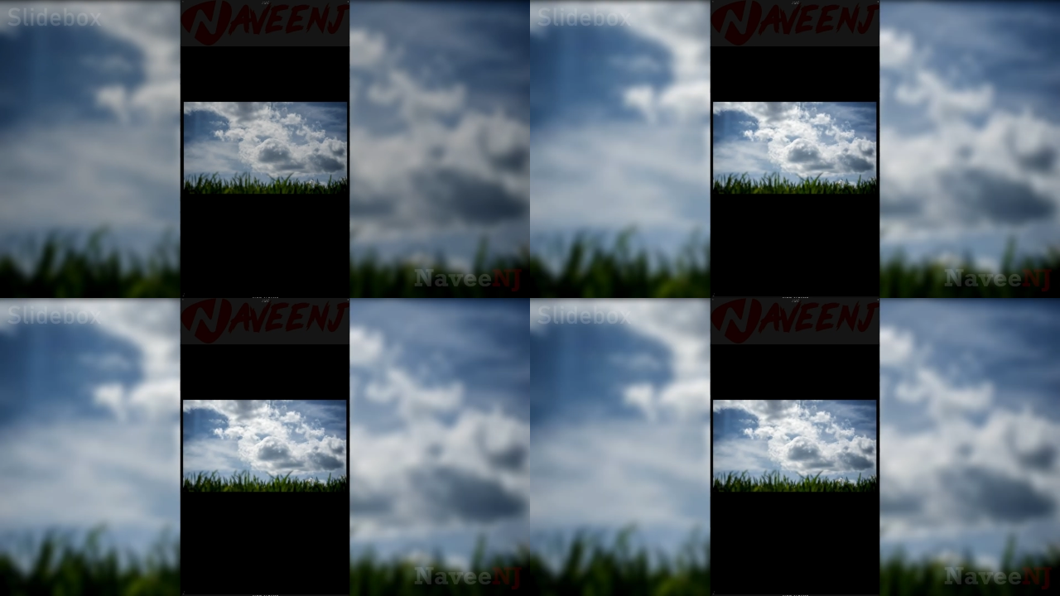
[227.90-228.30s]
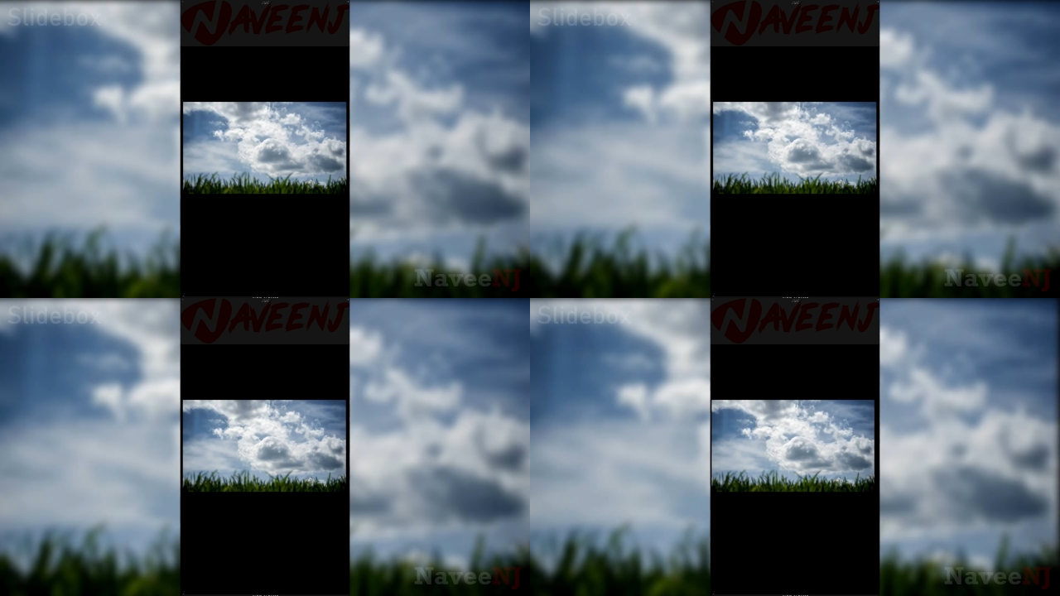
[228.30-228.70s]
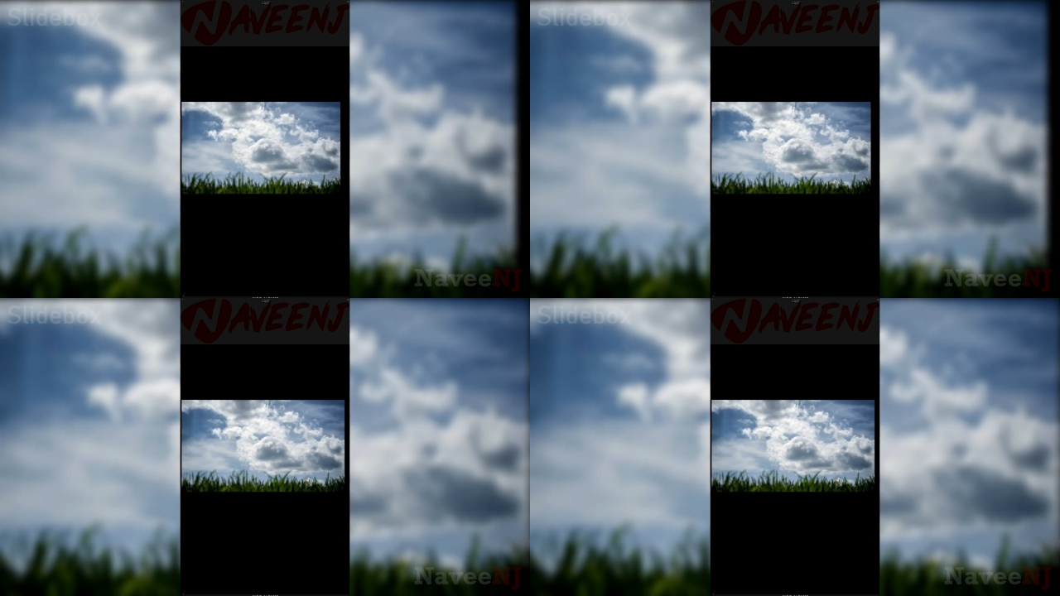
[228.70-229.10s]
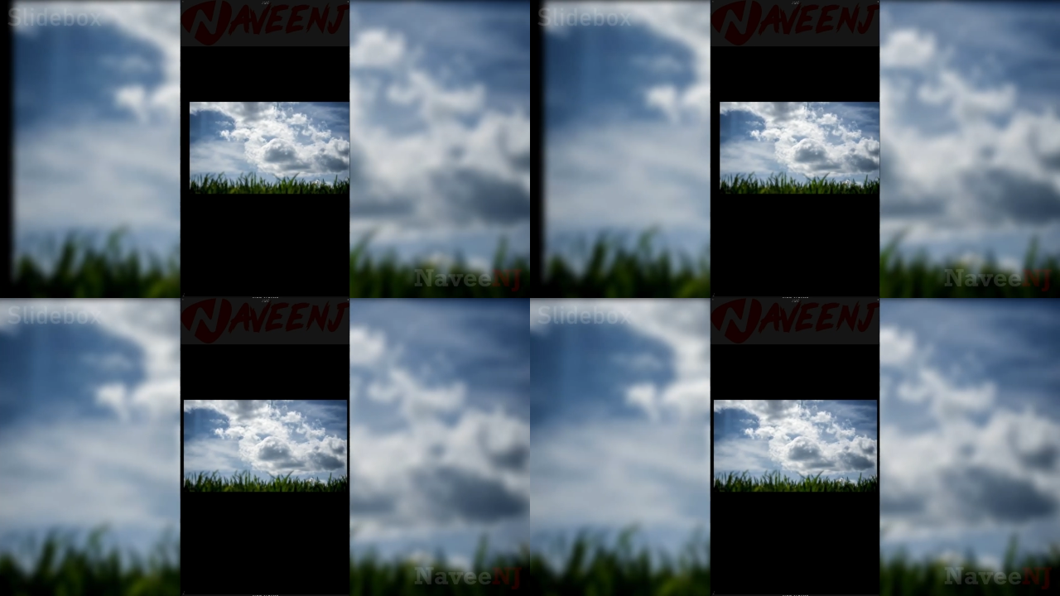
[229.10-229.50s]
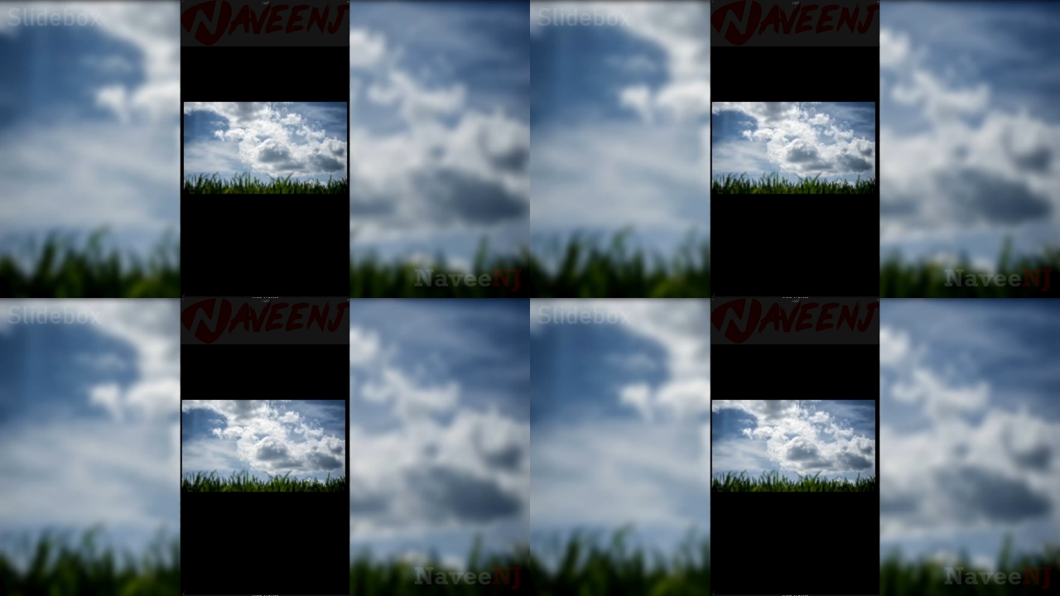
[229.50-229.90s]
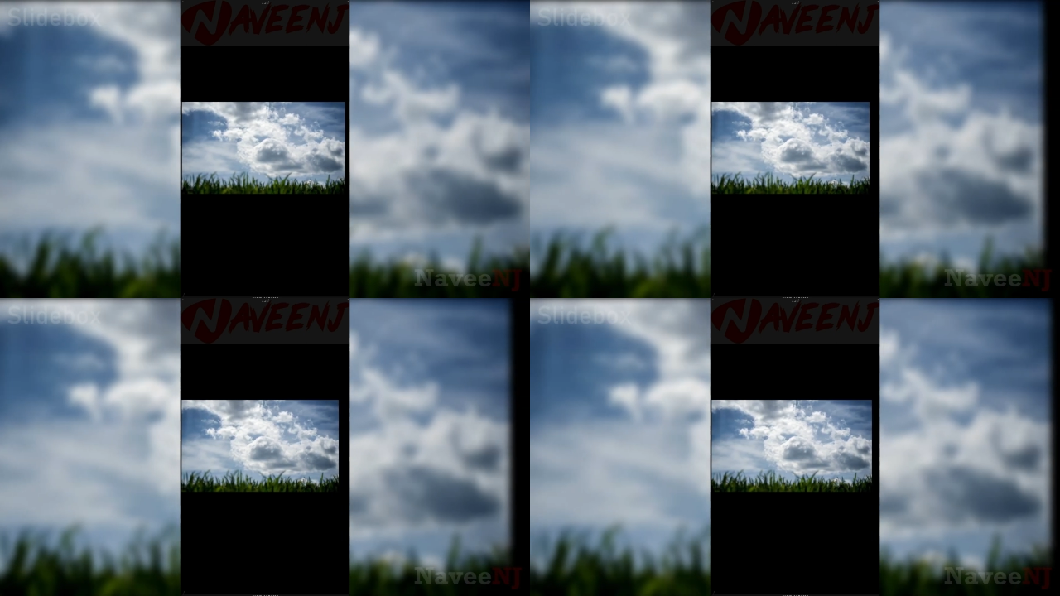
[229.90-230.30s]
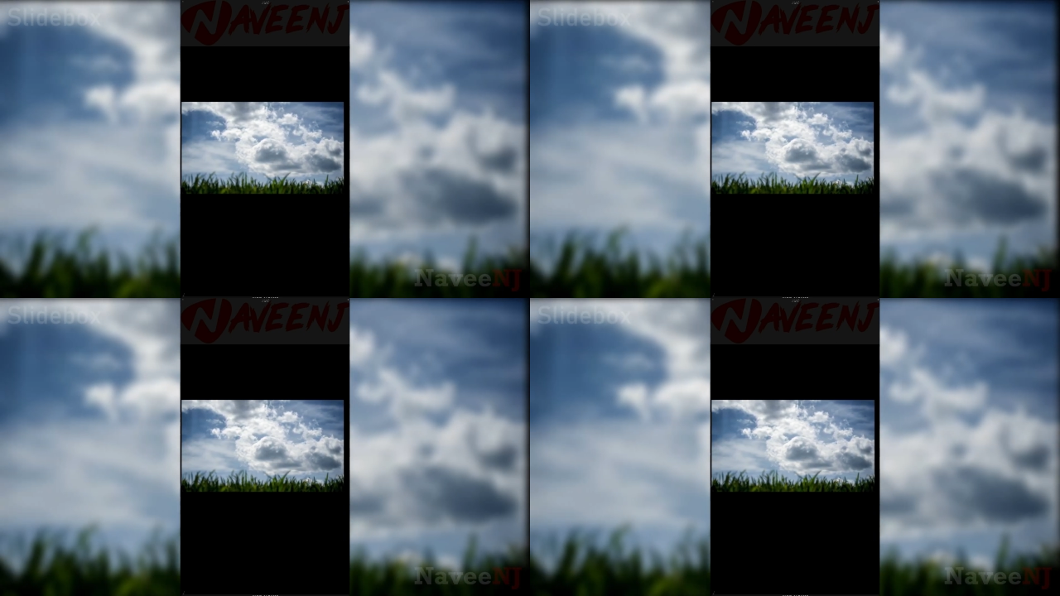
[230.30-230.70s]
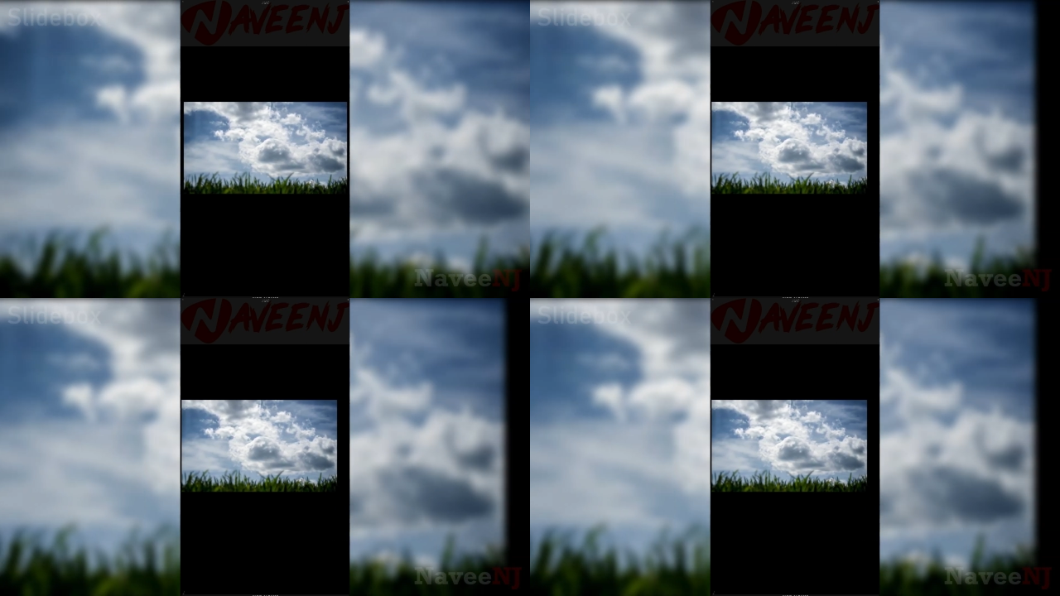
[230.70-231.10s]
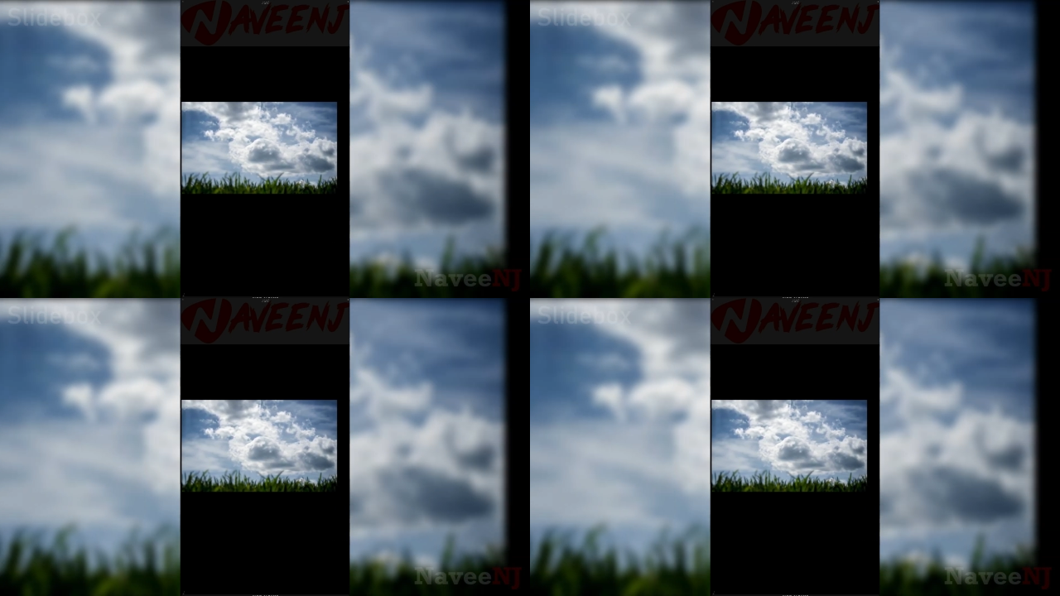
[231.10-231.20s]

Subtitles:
Nobody's mouth can be seen.